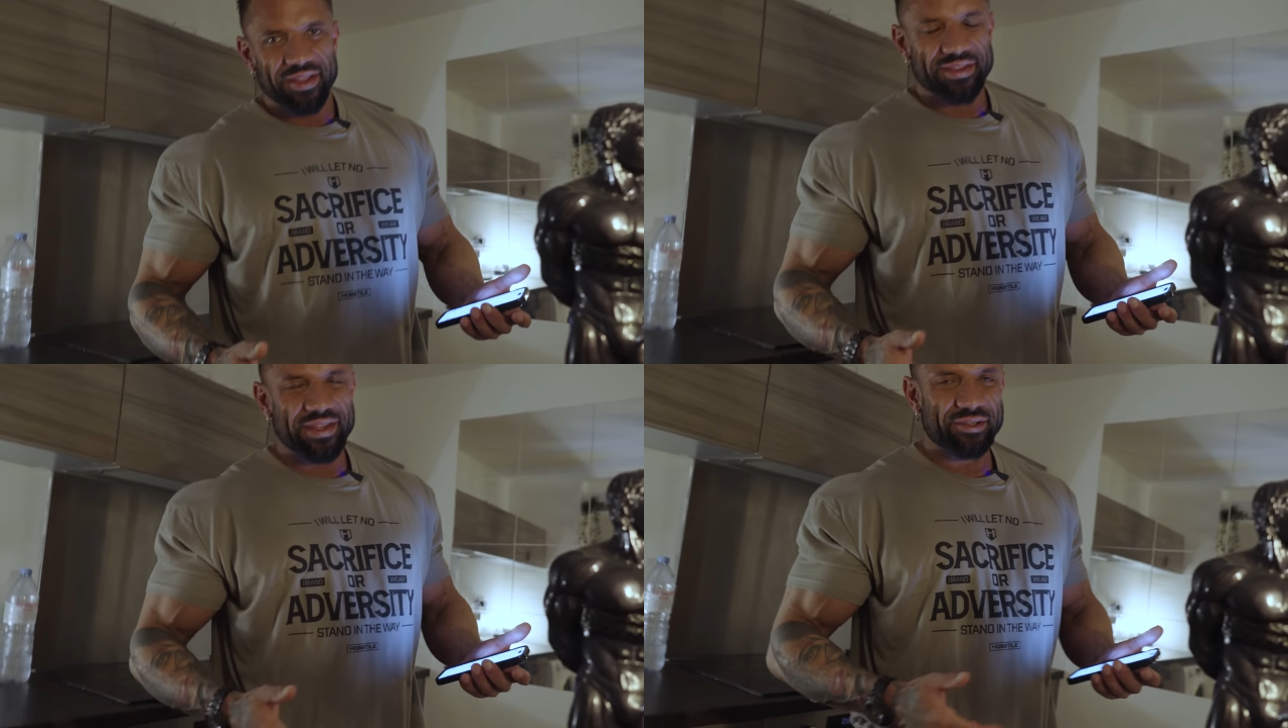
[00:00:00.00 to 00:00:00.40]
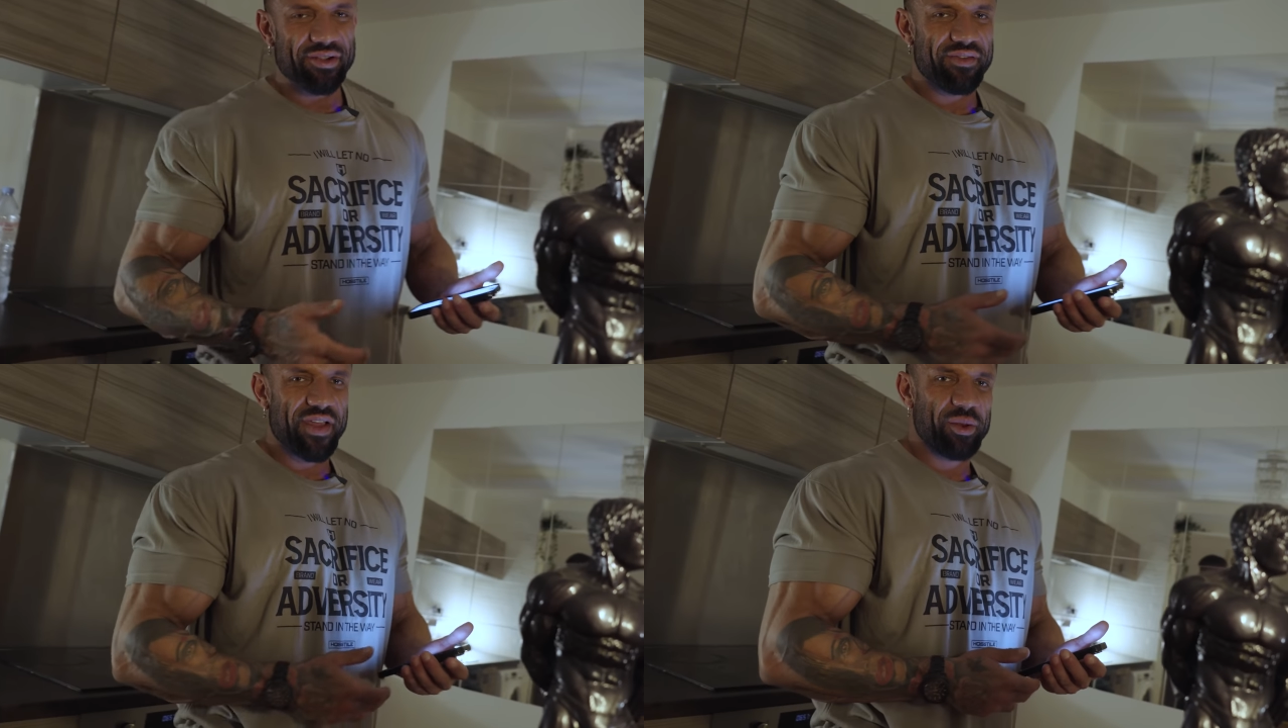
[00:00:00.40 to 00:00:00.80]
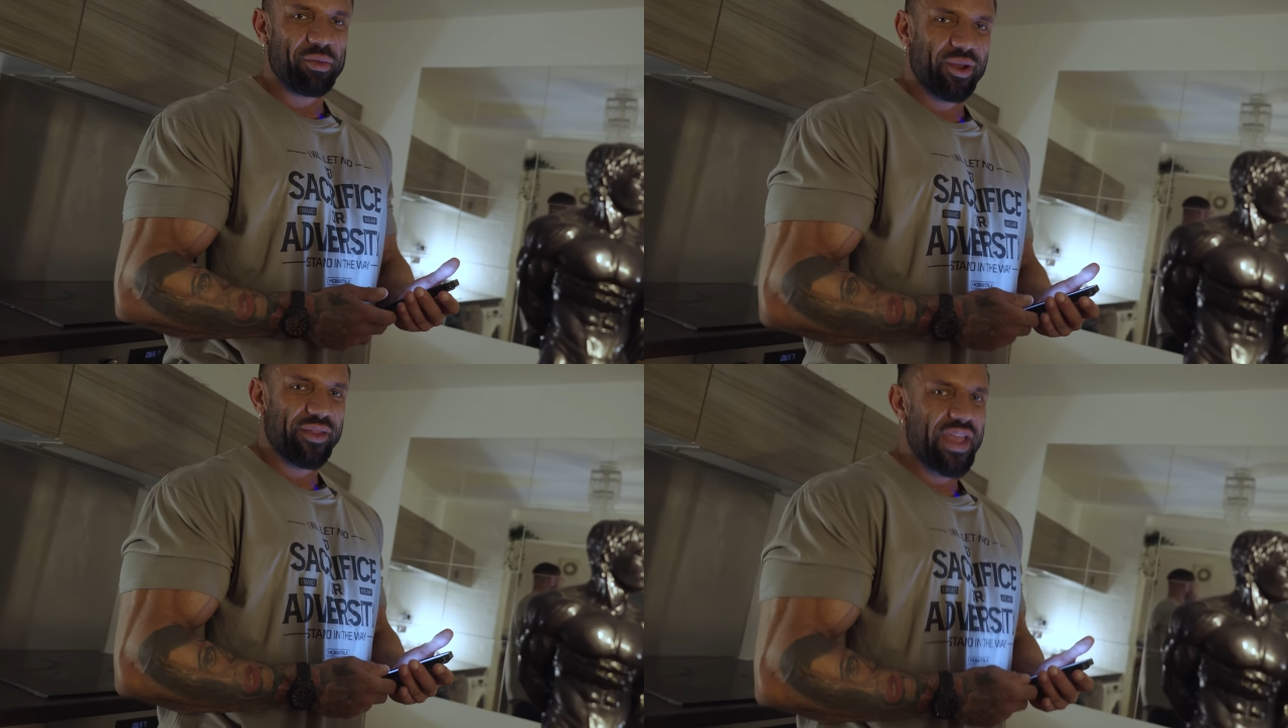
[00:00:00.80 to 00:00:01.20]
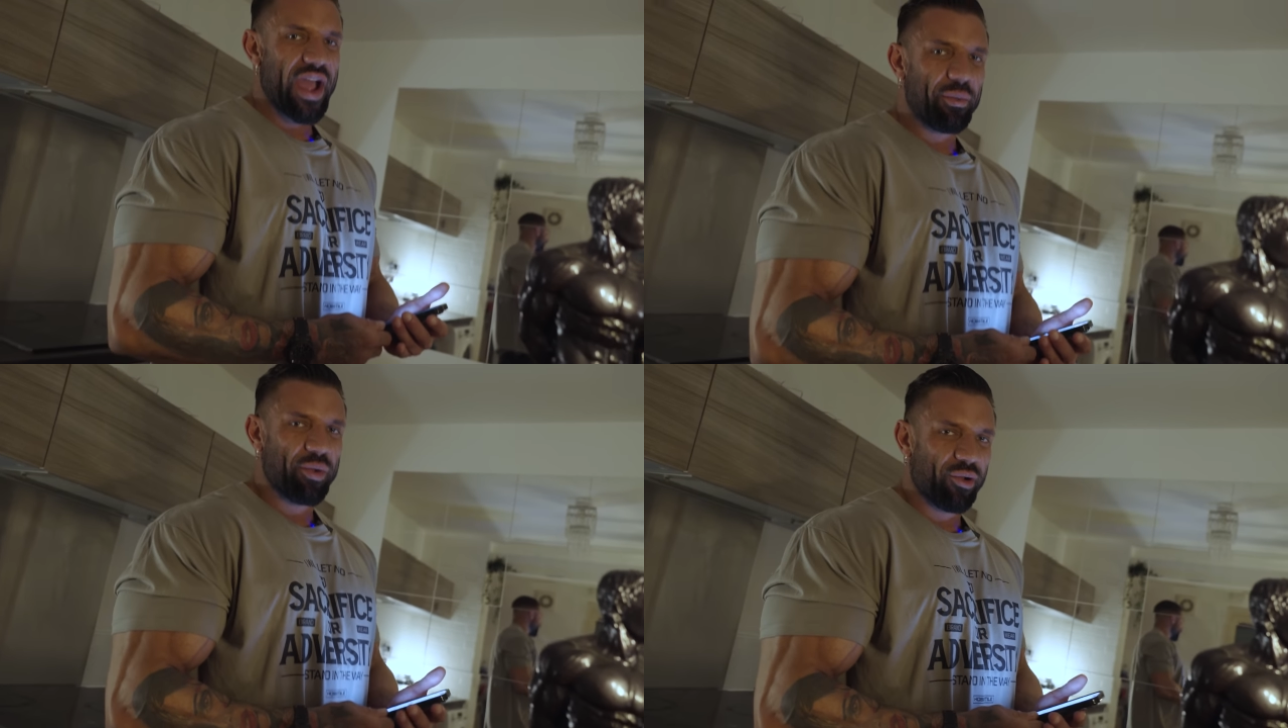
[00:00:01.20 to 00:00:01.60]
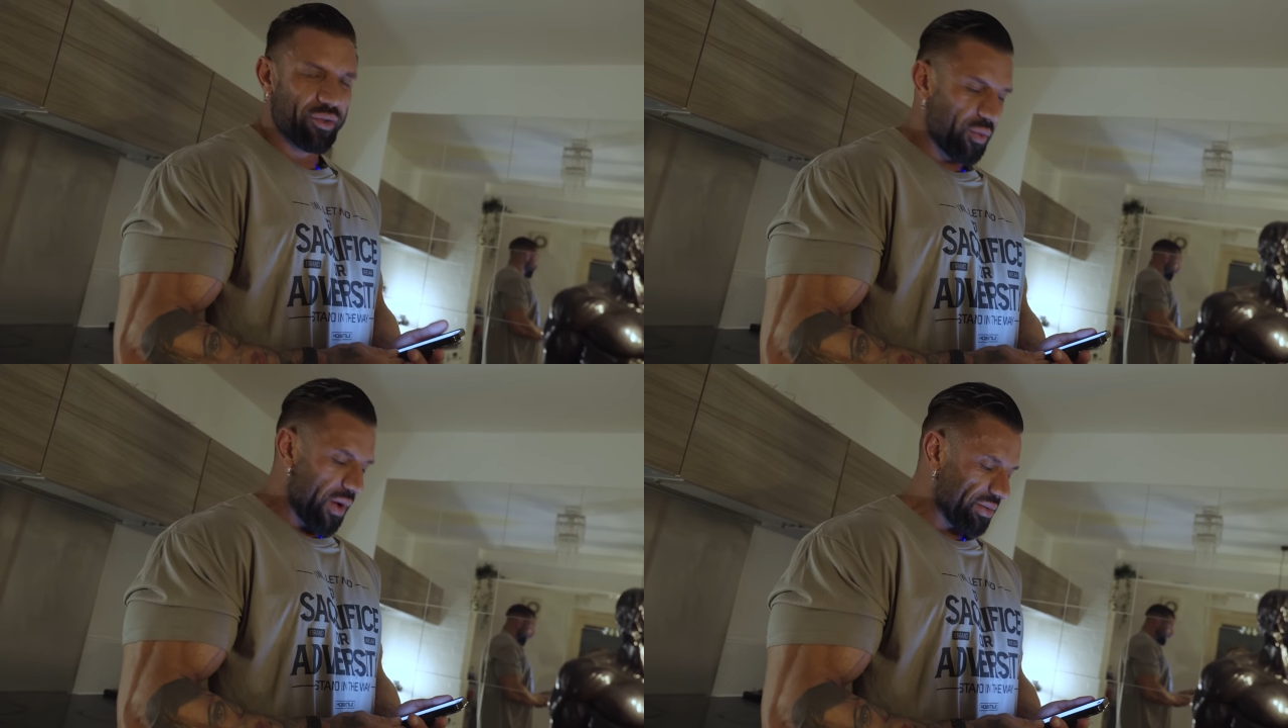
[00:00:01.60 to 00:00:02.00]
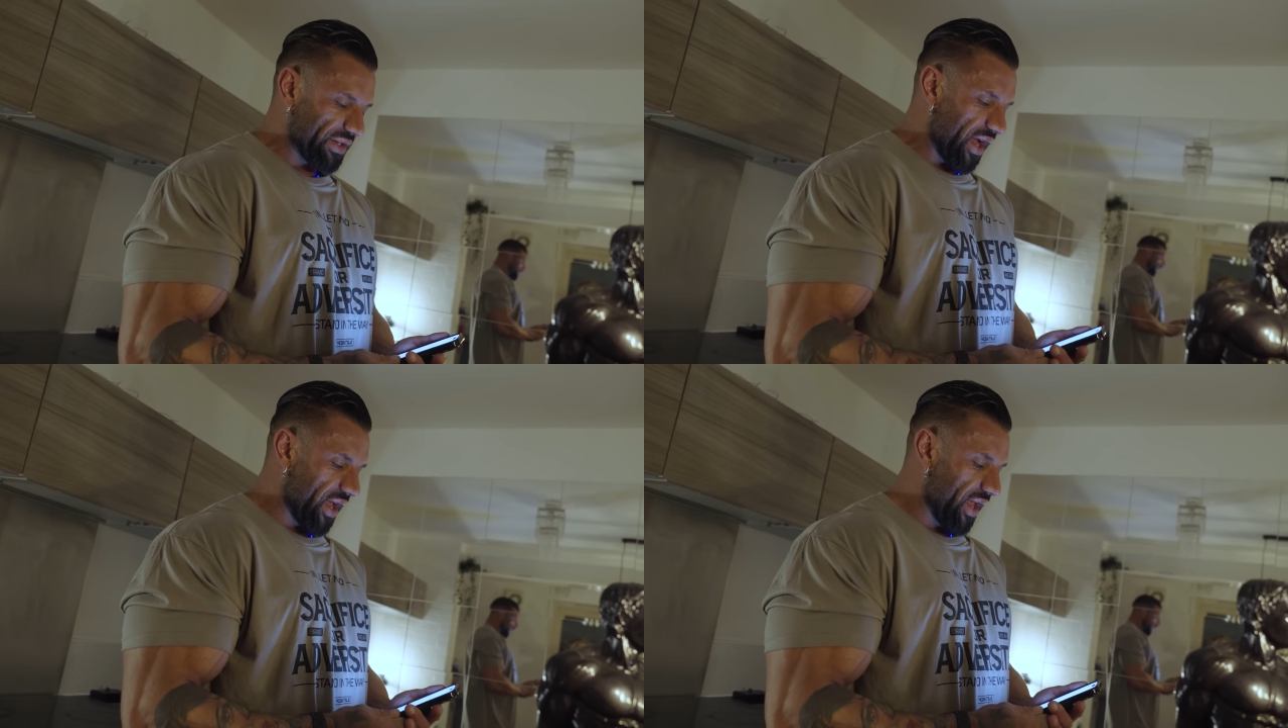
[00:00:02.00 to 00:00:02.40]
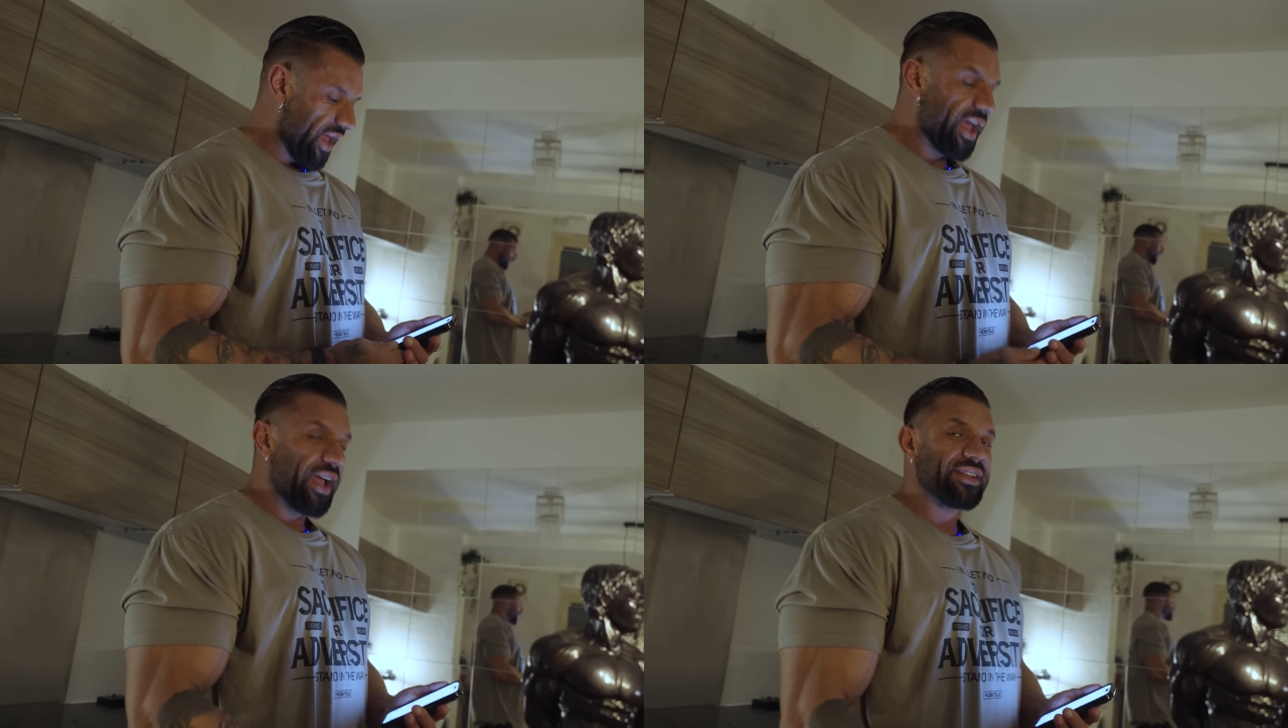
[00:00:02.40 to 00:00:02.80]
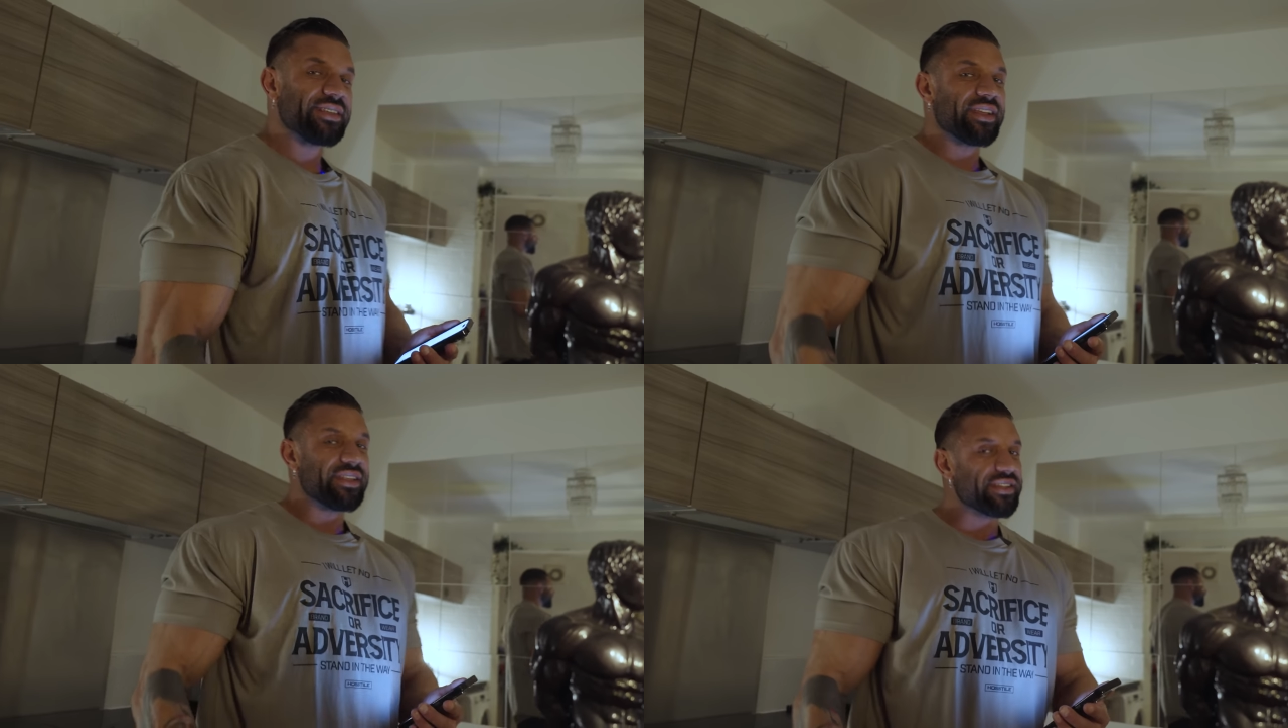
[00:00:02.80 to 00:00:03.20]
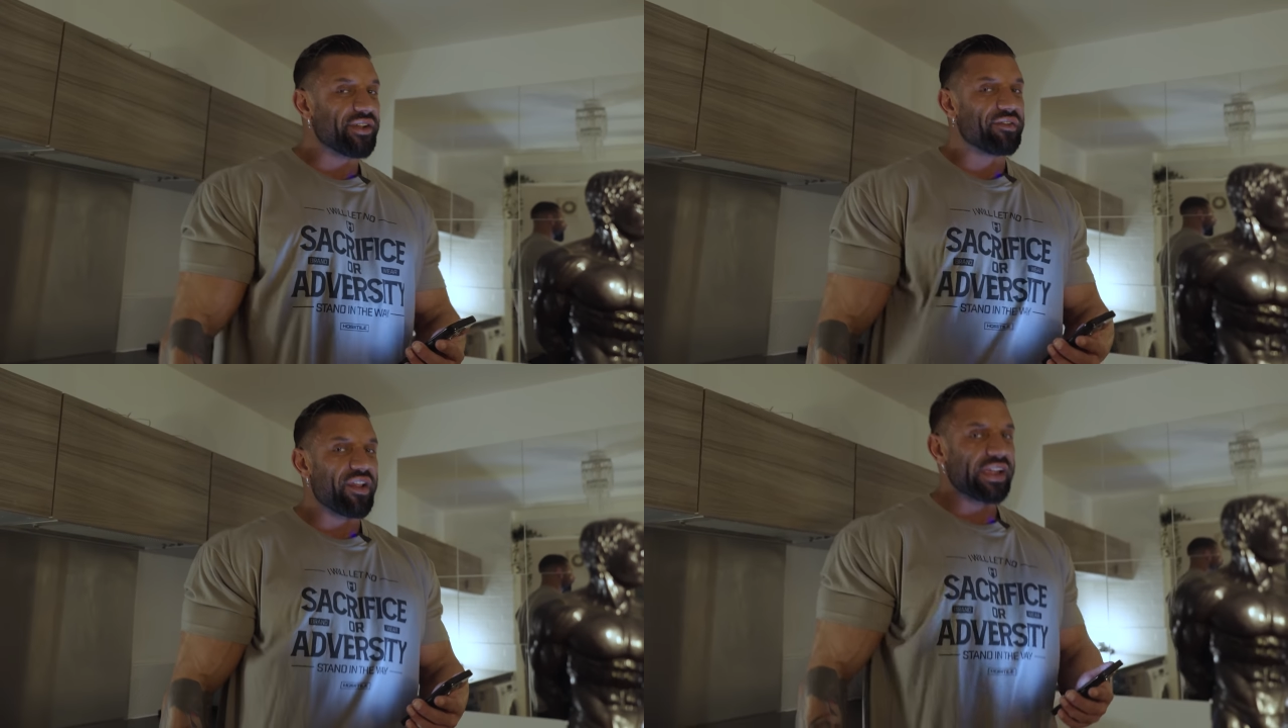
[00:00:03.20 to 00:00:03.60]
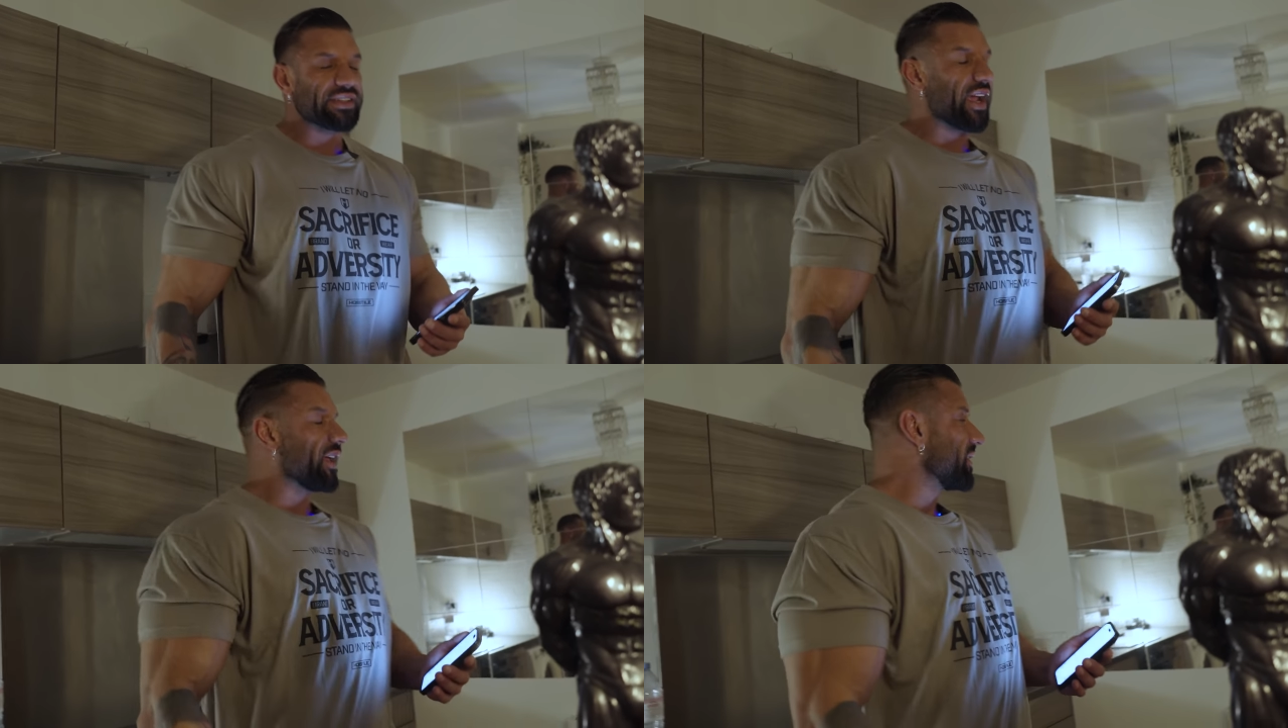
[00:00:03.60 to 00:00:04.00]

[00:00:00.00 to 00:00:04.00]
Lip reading: Teas are available on the app or on the website. I tell you, this is a 3XL.